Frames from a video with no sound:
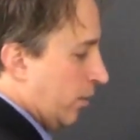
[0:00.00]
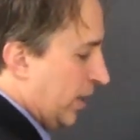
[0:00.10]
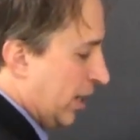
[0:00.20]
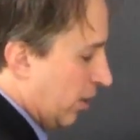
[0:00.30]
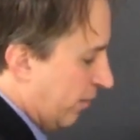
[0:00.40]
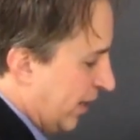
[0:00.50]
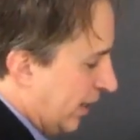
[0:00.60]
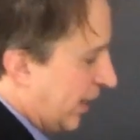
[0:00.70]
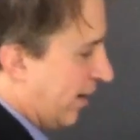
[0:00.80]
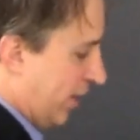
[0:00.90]
We know the
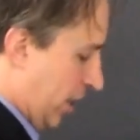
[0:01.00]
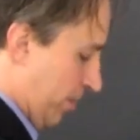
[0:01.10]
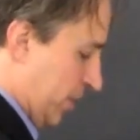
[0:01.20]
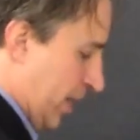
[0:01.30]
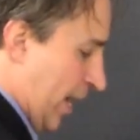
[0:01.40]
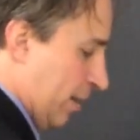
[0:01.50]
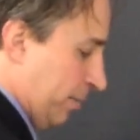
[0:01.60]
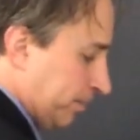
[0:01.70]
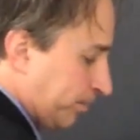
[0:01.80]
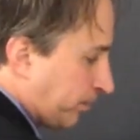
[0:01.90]
vena cava comes
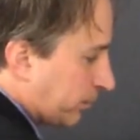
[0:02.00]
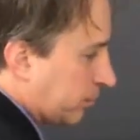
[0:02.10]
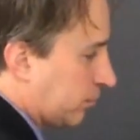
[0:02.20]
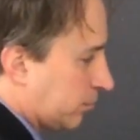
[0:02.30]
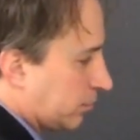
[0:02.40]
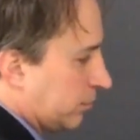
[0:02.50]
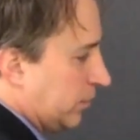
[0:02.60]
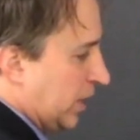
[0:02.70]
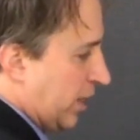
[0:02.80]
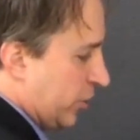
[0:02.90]
down,
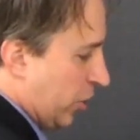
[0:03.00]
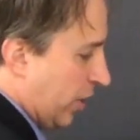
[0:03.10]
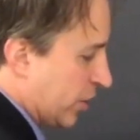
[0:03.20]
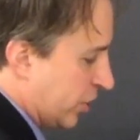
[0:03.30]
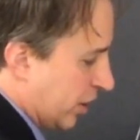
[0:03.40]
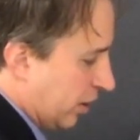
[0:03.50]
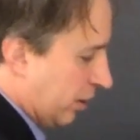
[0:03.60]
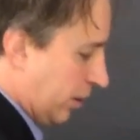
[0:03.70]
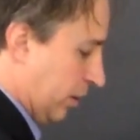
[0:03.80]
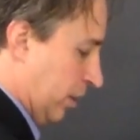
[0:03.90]
and so does
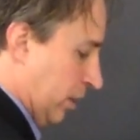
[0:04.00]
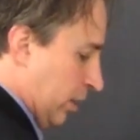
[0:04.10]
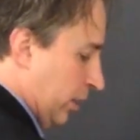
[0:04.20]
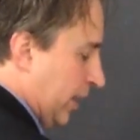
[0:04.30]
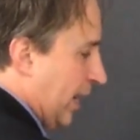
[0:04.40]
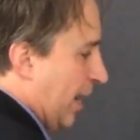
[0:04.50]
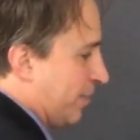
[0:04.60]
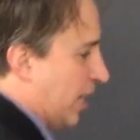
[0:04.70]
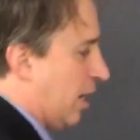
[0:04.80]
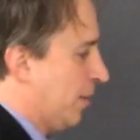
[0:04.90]
the
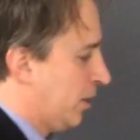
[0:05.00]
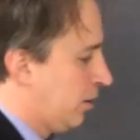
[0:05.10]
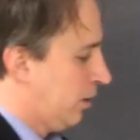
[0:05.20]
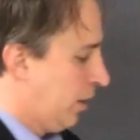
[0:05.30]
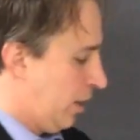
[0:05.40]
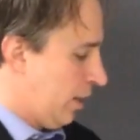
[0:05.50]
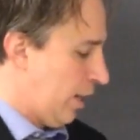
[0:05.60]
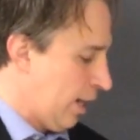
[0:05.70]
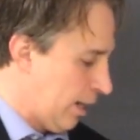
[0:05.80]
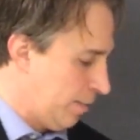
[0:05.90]
abdominal
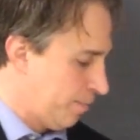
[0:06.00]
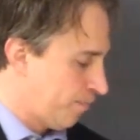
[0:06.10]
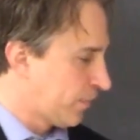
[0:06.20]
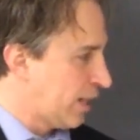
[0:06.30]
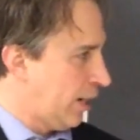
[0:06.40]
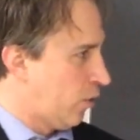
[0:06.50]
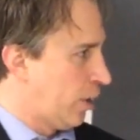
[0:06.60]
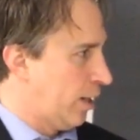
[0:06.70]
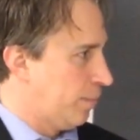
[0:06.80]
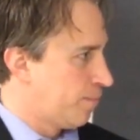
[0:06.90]

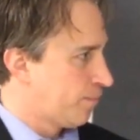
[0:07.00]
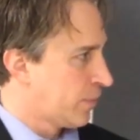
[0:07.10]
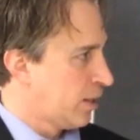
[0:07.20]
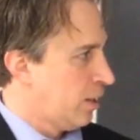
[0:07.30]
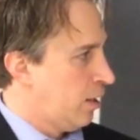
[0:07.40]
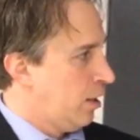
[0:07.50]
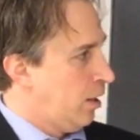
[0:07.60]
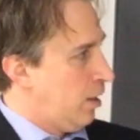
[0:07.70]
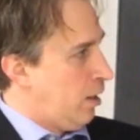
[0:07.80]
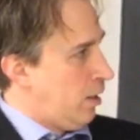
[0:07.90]
aorta.
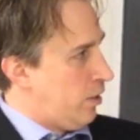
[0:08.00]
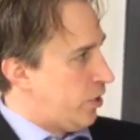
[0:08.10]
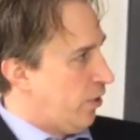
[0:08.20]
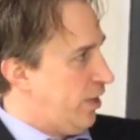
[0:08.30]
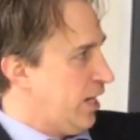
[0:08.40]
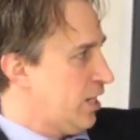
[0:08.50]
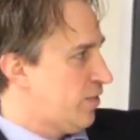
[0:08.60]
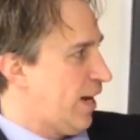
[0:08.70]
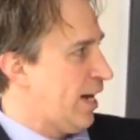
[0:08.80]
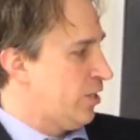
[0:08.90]
So
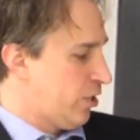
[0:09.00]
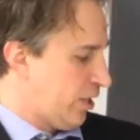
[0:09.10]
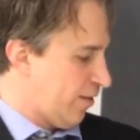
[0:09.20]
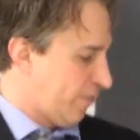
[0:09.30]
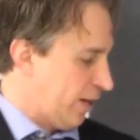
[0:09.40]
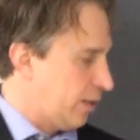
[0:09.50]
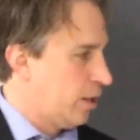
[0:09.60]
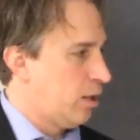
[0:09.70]
these veins are different.